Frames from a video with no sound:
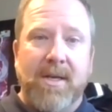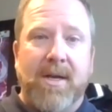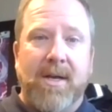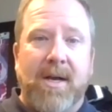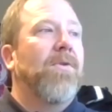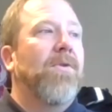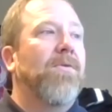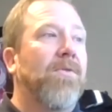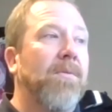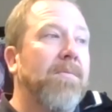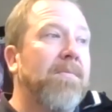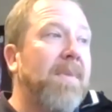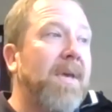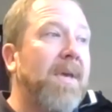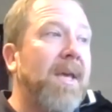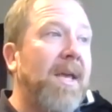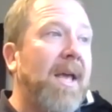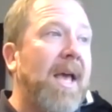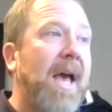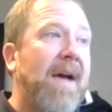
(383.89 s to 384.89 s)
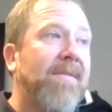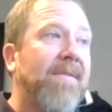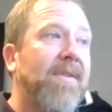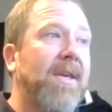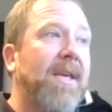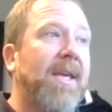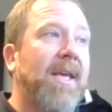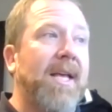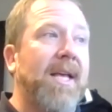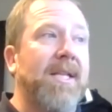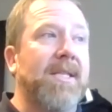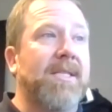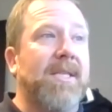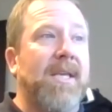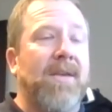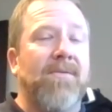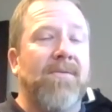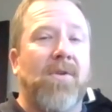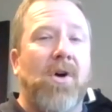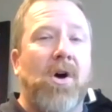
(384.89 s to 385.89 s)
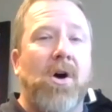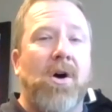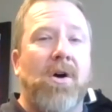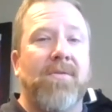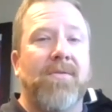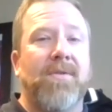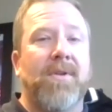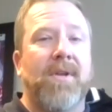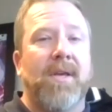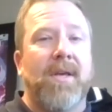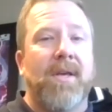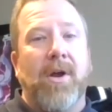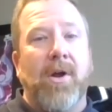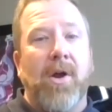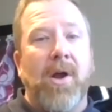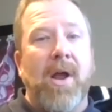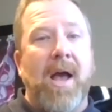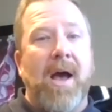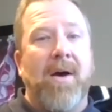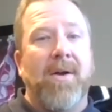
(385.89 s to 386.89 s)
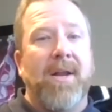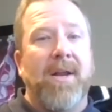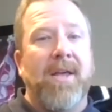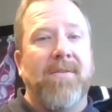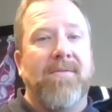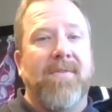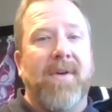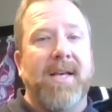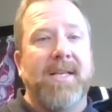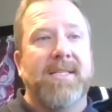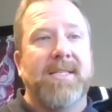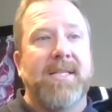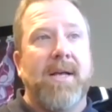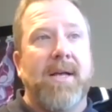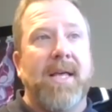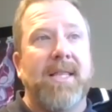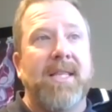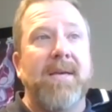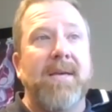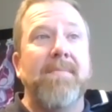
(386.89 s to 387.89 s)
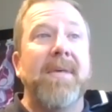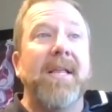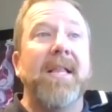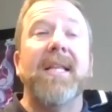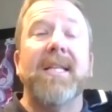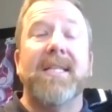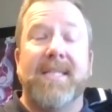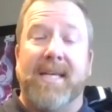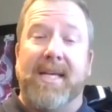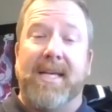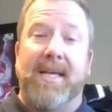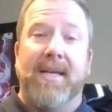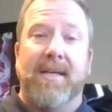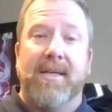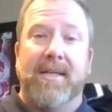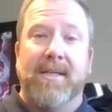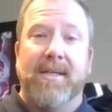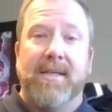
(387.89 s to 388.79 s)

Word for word: For me, having kids involved figuring out if I still had the ability